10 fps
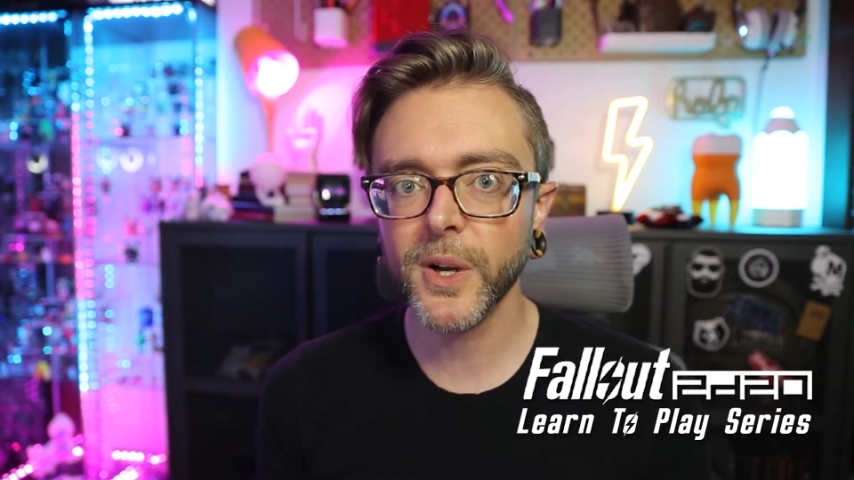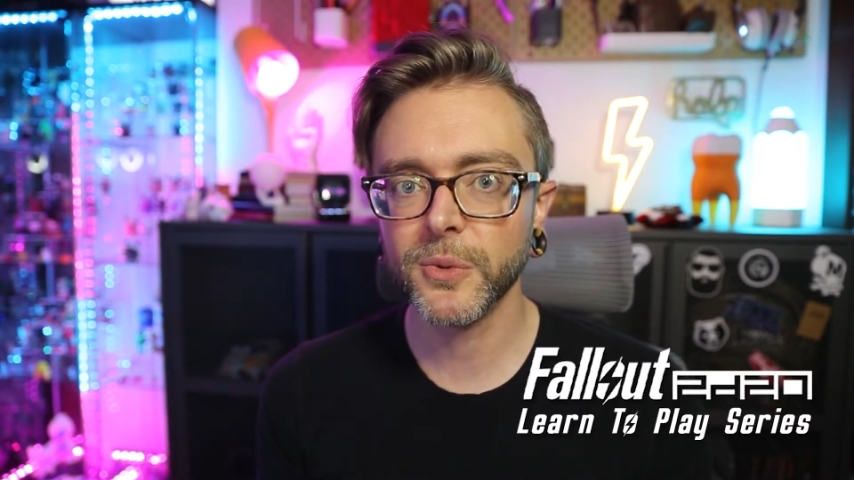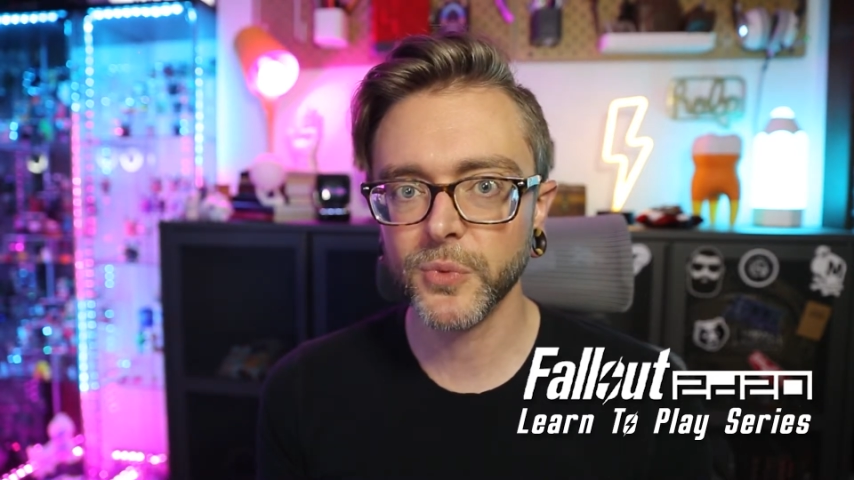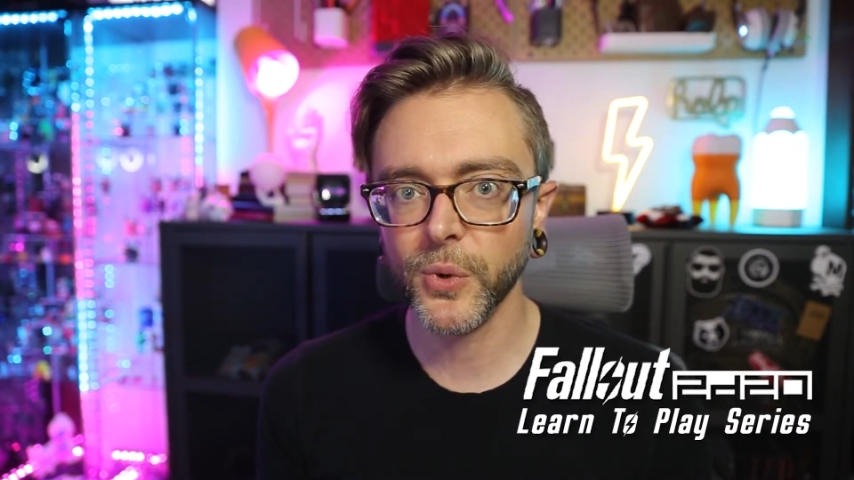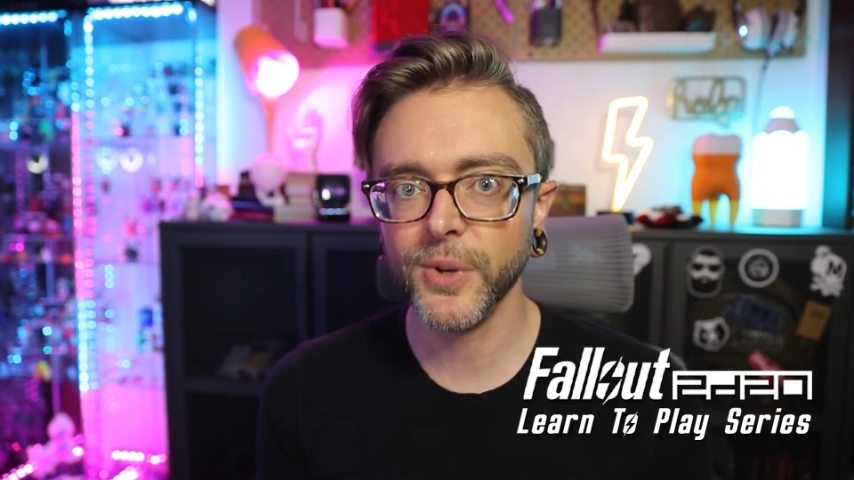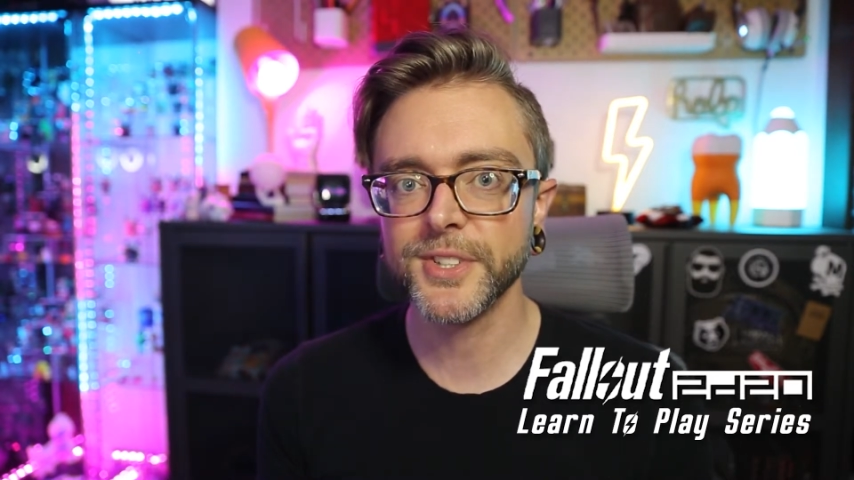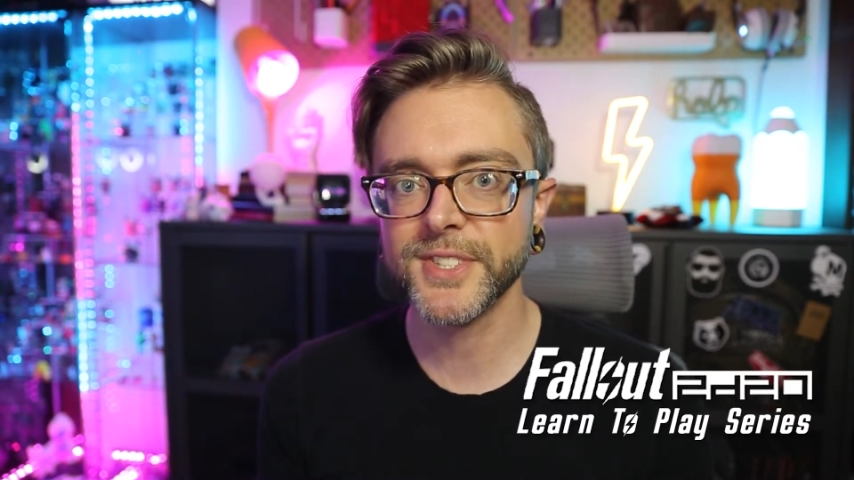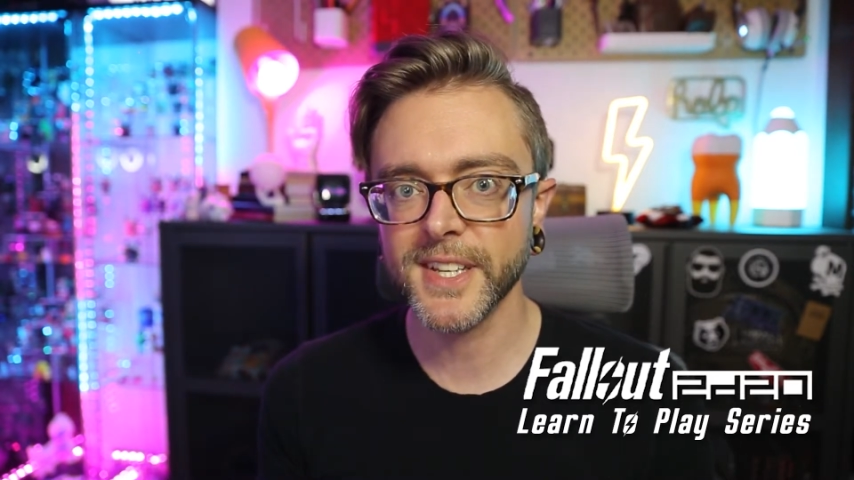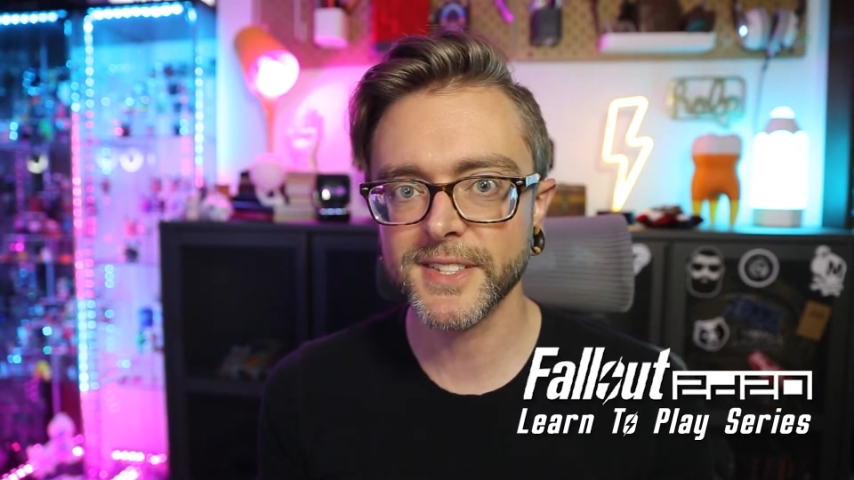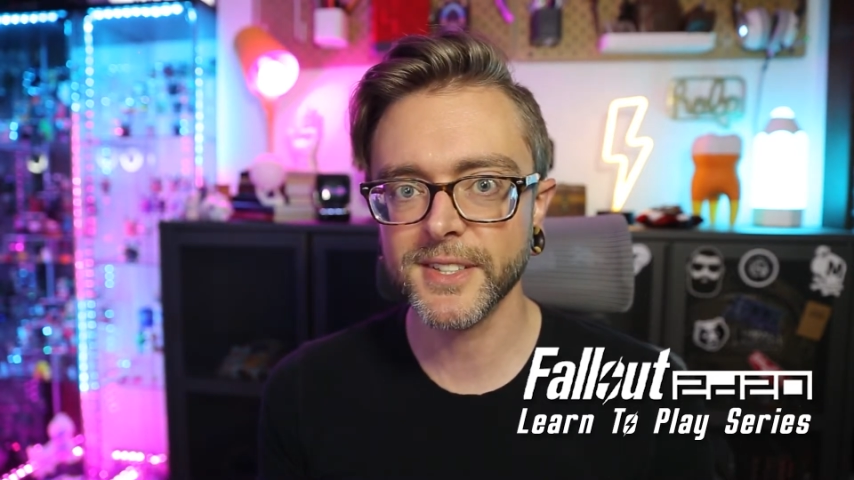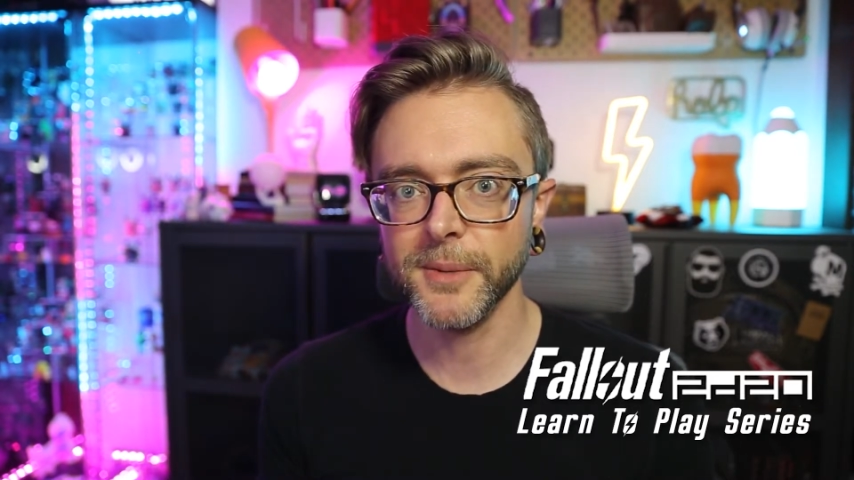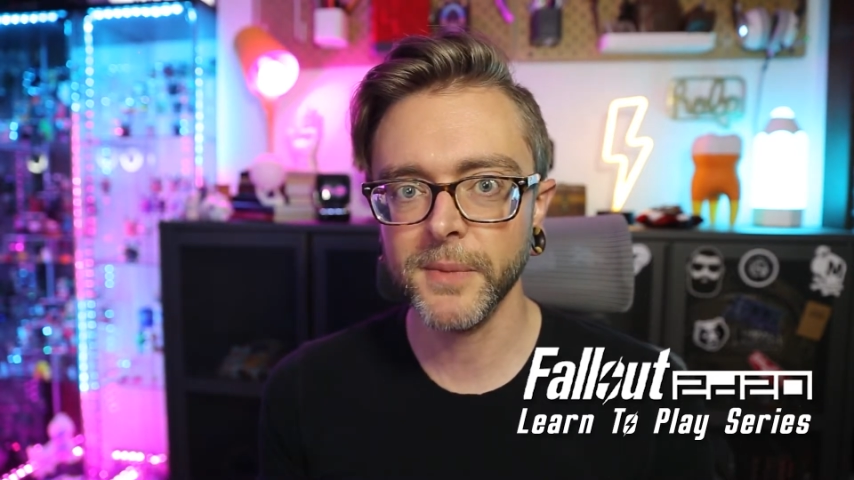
roll system,